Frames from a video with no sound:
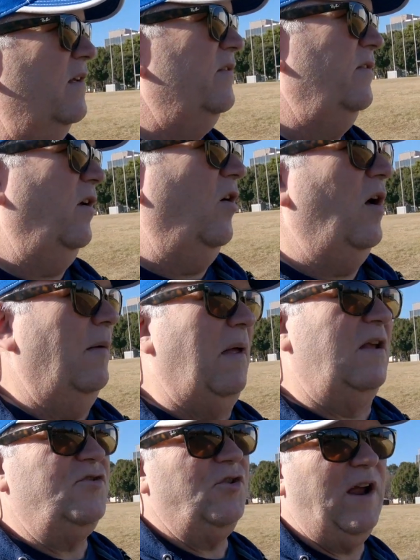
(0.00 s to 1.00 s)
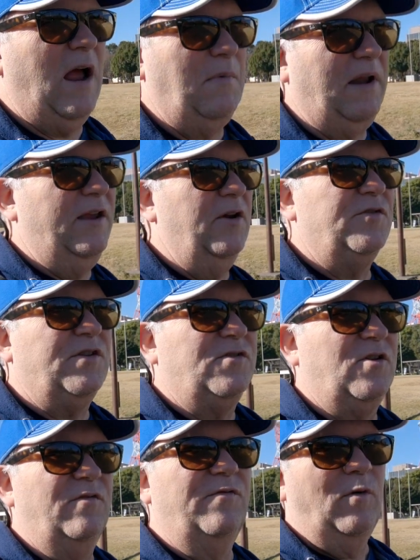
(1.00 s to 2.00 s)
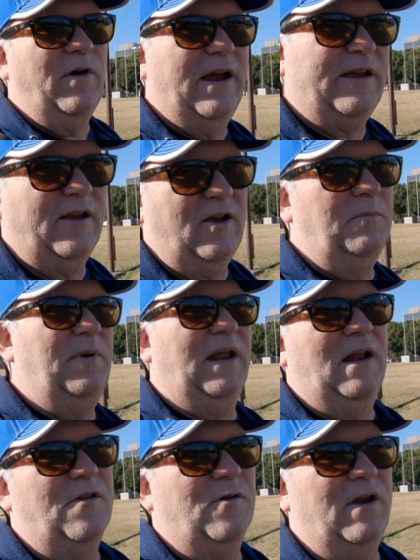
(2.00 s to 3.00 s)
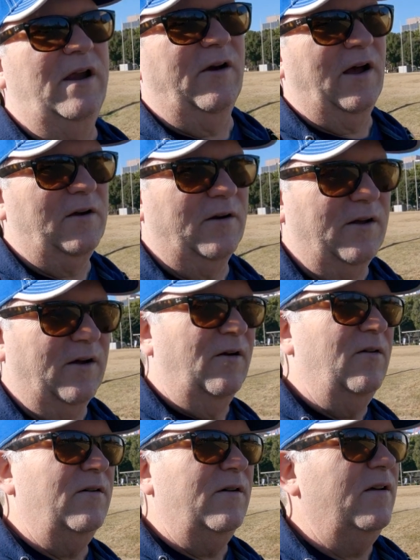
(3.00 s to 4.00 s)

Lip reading: So I'm not sure how many years it's good for. Heck, it could be another year, I don't know.